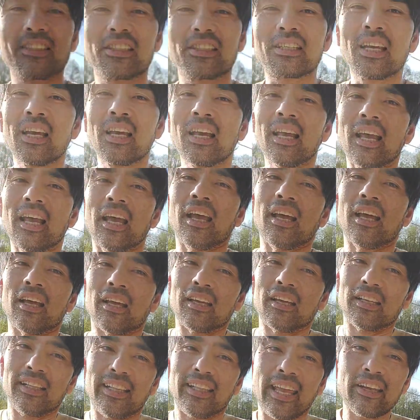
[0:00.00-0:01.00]
Is just
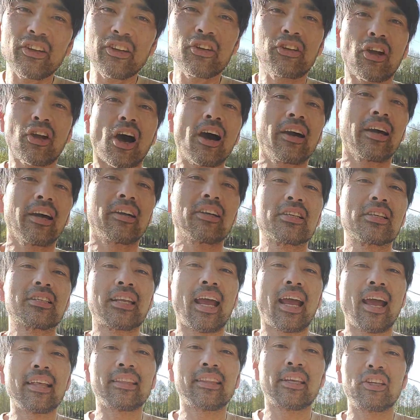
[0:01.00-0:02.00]
let your dog
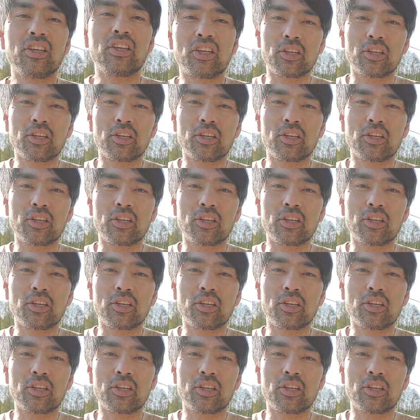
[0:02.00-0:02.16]
understand that